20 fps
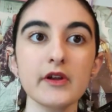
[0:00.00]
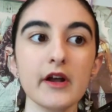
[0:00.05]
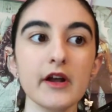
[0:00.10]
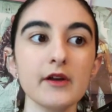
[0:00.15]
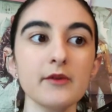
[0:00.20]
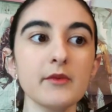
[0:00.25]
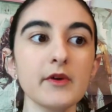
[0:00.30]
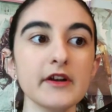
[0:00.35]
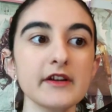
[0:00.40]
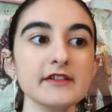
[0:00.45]
I
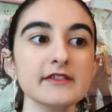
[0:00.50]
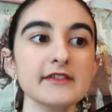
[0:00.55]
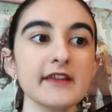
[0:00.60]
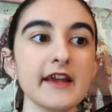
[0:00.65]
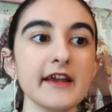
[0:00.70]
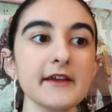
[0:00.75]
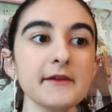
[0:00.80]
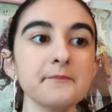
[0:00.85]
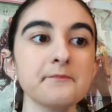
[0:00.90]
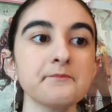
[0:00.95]
want to
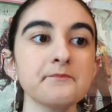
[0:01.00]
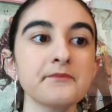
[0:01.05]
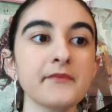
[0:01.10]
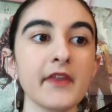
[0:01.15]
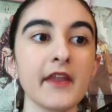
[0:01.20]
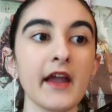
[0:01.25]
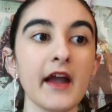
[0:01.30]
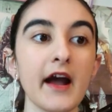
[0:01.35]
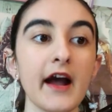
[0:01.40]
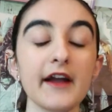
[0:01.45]
say.
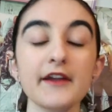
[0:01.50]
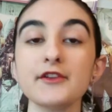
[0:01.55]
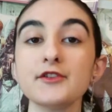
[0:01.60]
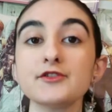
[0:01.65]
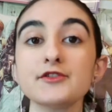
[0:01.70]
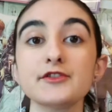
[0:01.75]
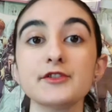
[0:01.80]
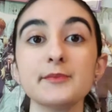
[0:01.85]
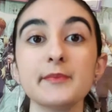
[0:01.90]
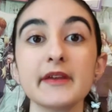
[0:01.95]
I
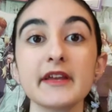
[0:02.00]
used to